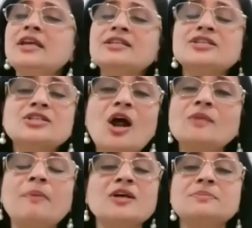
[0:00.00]
it's
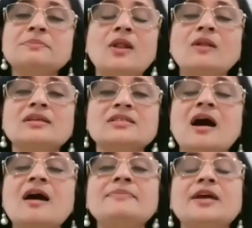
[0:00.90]
not possible all the
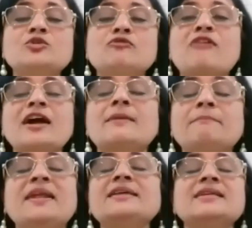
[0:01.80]
time that you find a
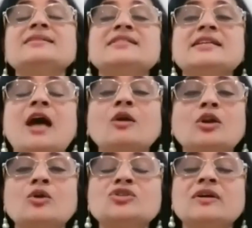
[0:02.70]
place and sit down,
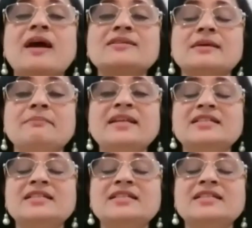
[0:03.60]
close your eyes and
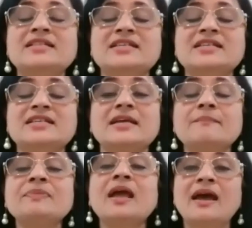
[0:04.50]

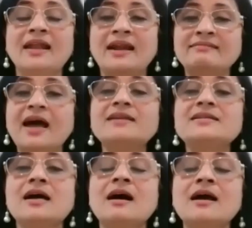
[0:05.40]
meditate. And at that
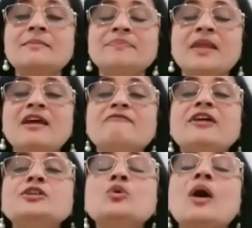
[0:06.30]
time, when
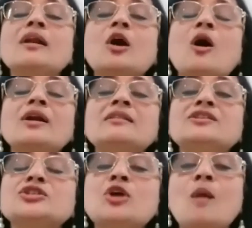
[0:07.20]
you are caught in the
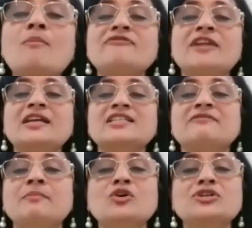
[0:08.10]
storm of negative
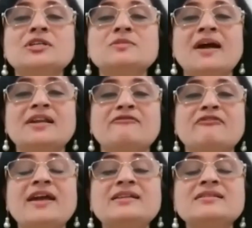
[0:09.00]
emotions, my dear
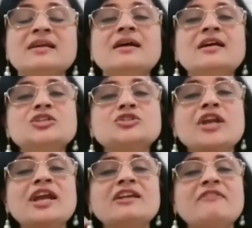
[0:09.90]
friends,
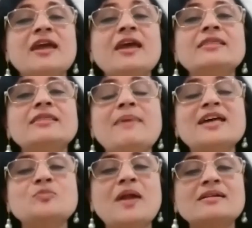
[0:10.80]
straight away, the
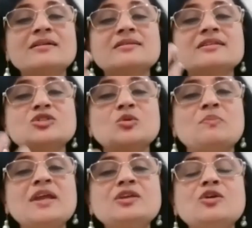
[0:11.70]
best practice is to
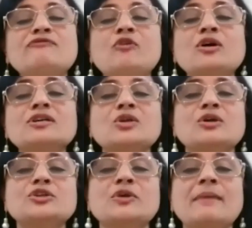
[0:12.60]
bring your focus
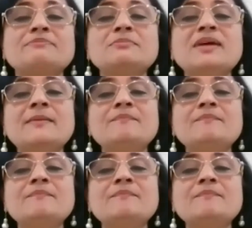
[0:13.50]
onto your abdomen